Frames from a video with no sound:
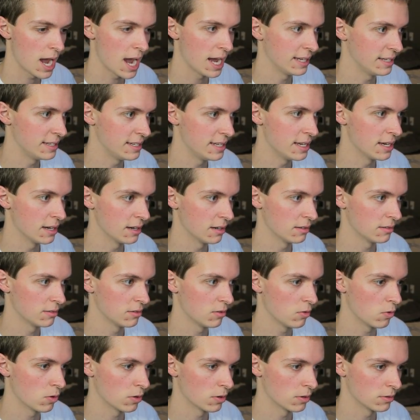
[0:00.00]
idea
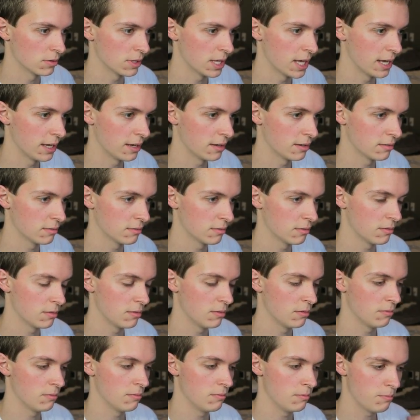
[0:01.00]
or like
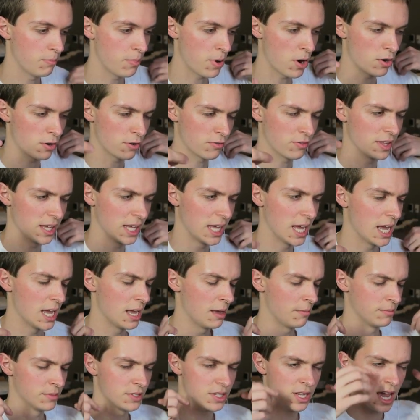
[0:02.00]
part of the
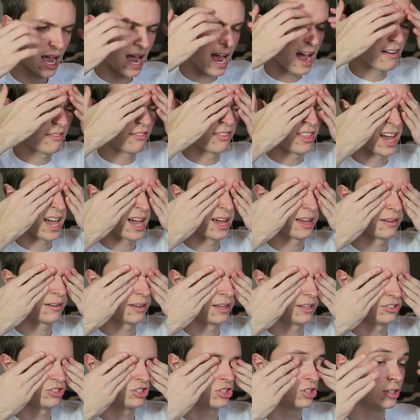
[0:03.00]
game to have that.
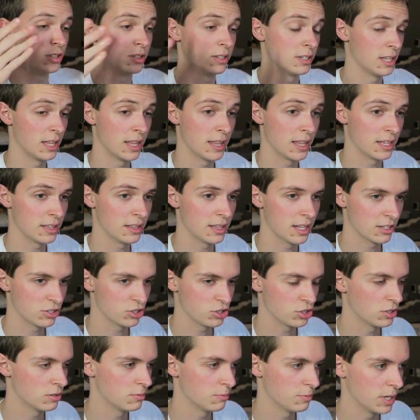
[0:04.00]
It shouldn't. That
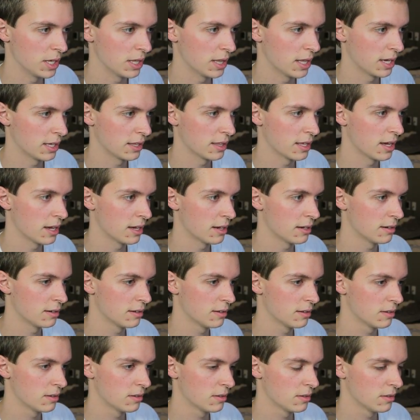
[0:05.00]
shouldn't be like that.
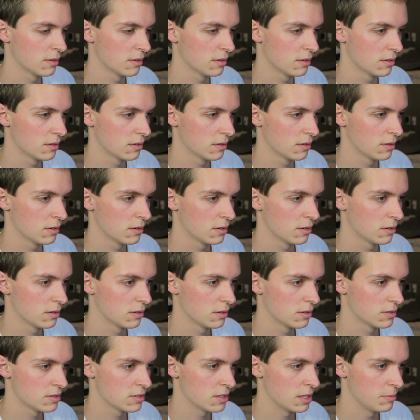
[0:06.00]

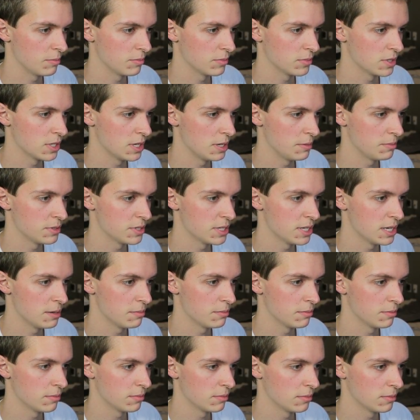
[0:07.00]
Sleep, sleep,
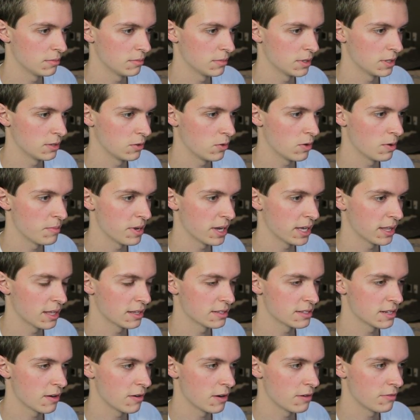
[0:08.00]
sleep. Quit making
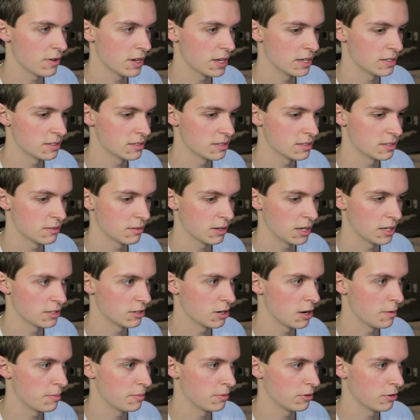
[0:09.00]
that scary face.
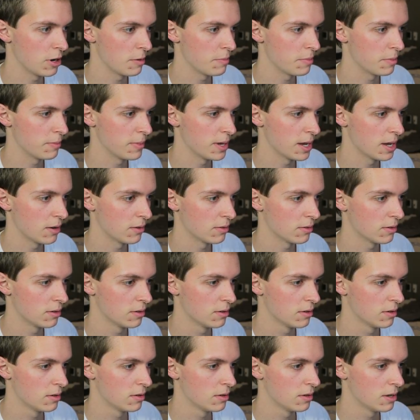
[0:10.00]
It's creeping me out.
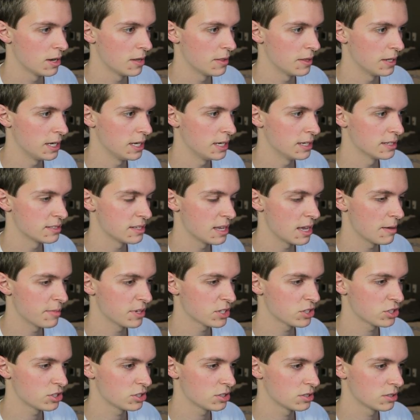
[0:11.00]
And then eat a
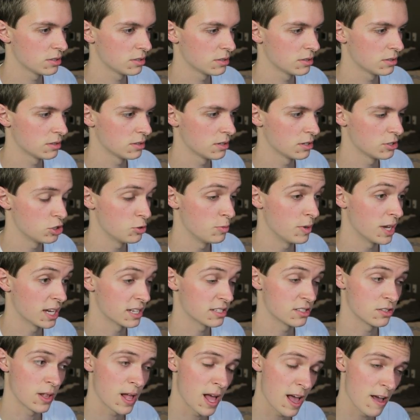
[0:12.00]
sandwich. Assuming
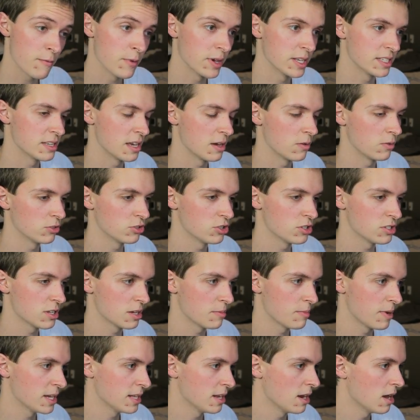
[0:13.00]
I still have my
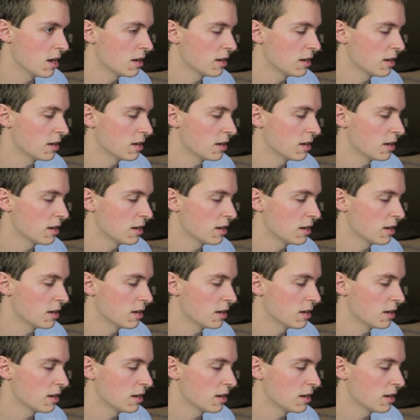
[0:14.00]
sandwiches, I might